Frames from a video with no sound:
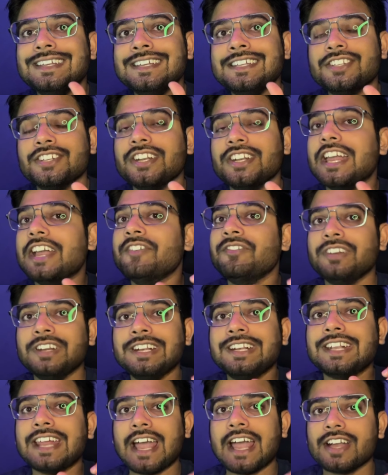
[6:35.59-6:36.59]
each and
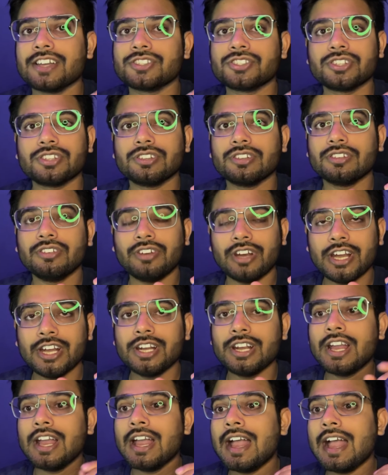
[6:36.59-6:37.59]
every tags, right?